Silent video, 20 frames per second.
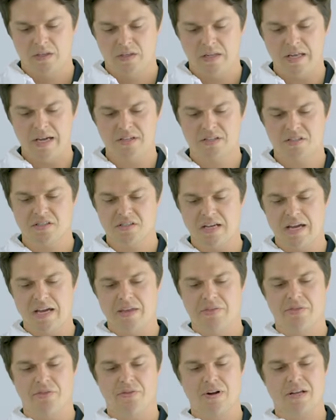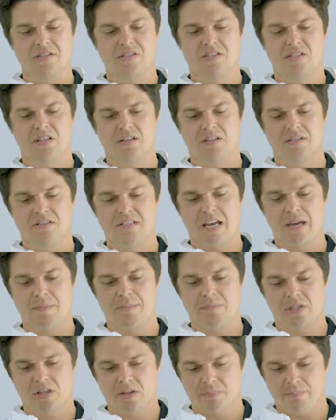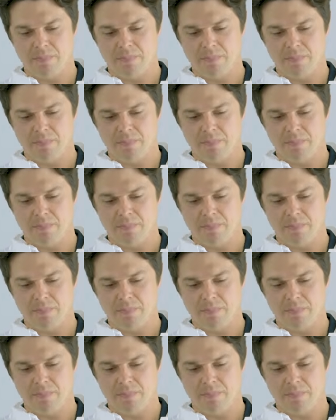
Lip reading: Next, add thread sealant tape to the